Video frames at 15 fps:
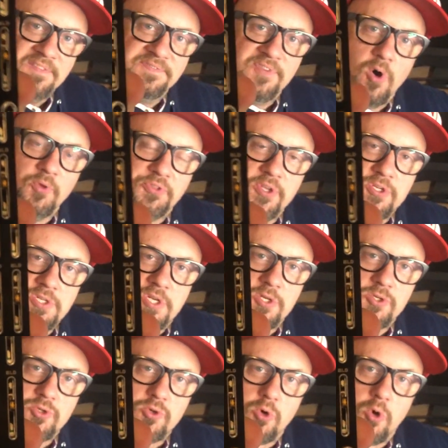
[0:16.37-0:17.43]
voltage
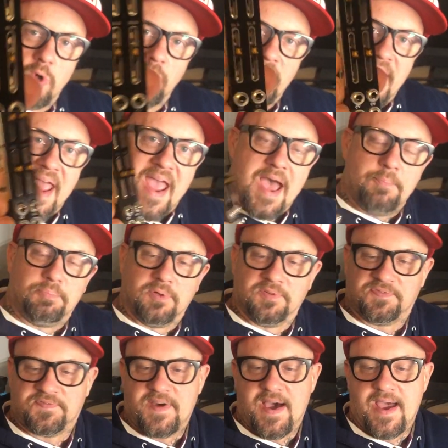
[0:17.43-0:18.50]
controlled
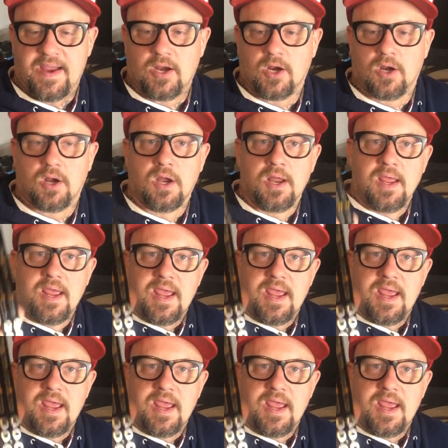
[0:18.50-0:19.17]
amplifier.